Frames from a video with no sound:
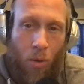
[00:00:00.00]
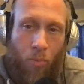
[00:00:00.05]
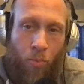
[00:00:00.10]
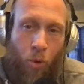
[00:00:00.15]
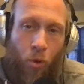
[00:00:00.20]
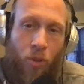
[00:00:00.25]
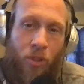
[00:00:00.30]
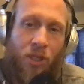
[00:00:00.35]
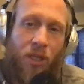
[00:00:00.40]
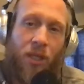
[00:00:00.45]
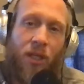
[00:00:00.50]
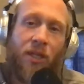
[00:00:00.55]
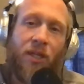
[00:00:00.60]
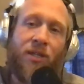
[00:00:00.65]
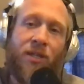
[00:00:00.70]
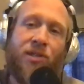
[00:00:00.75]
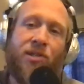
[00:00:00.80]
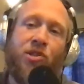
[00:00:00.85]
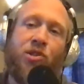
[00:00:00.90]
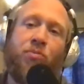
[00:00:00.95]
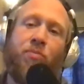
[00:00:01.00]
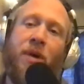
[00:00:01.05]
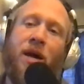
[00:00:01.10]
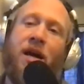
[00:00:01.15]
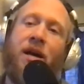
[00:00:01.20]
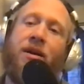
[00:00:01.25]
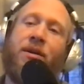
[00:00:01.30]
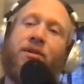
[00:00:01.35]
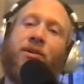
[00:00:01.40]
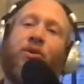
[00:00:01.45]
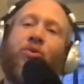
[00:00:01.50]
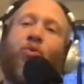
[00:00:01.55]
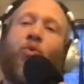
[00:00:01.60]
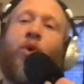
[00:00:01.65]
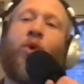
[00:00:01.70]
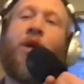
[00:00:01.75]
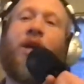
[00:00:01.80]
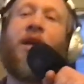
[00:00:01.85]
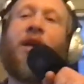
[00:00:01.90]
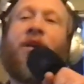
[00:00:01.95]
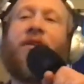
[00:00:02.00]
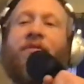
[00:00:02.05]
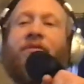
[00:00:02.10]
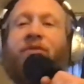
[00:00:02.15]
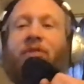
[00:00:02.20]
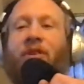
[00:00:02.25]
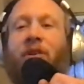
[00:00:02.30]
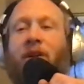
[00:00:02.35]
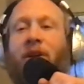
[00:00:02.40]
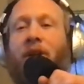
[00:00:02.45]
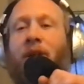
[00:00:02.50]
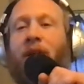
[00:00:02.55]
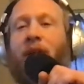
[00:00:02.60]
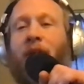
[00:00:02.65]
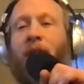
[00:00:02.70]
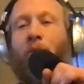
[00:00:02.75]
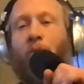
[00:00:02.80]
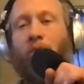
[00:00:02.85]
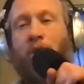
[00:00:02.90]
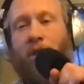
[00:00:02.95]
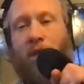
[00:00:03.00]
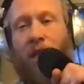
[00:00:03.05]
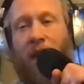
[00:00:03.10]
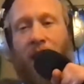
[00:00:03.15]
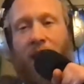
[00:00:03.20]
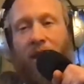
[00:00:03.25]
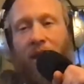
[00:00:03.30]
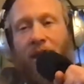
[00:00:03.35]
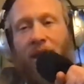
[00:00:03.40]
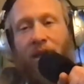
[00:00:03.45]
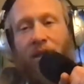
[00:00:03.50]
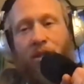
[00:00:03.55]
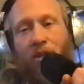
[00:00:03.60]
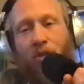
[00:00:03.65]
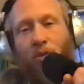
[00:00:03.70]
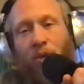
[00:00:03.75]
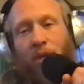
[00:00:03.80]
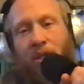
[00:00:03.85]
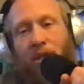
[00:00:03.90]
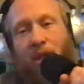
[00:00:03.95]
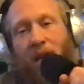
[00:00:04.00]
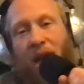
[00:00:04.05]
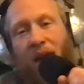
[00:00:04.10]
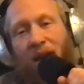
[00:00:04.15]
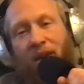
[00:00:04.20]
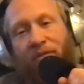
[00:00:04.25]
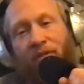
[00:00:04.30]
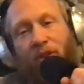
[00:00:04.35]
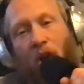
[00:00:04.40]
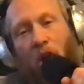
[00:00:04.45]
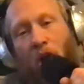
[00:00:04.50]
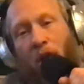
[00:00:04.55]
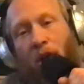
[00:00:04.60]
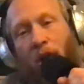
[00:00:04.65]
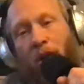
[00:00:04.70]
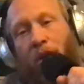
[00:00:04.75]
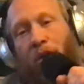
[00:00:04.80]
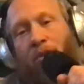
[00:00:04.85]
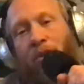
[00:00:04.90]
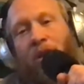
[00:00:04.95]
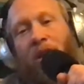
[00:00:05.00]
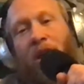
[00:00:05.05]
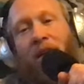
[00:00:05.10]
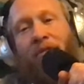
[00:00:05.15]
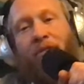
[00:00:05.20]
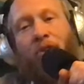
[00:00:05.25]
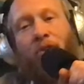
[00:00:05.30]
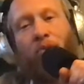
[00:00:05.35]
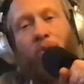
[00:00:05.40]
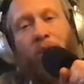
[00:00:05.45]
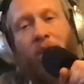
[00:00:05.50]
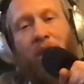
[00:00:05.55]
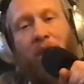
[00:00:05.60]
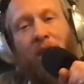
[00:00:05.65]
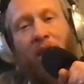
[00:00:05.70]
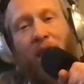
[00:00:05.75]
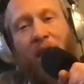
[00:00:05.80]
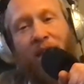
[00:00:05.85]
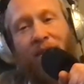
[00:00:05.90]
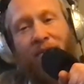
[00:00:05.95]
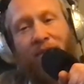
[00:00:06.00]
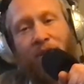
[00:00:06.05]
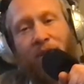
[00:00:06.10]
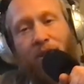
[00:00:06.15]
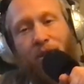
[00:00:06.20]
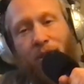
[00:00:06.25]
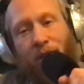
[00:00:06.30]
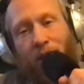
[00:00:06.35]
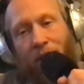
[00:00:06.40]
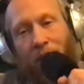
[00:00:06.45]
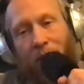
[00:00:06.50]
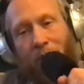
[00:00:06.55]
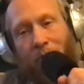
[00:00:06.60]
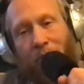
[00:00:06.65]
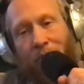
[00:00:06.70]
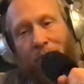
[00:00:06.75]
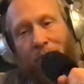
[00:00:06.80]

Portillion smiled and waved. He was standing next to a stack of cargo covered with a canvas tarp.